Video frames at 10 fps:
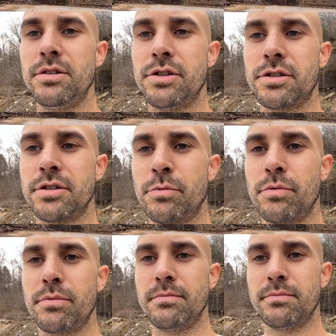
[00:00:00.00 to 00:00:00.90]
just
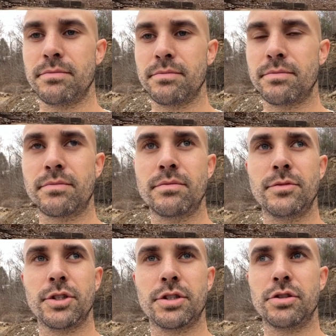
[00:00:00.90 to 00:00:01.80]

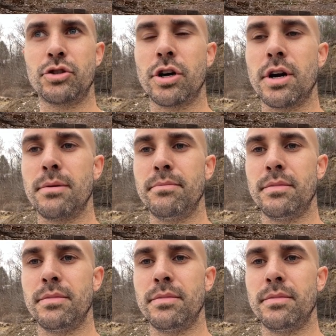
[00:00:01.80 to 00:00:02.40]
a drop.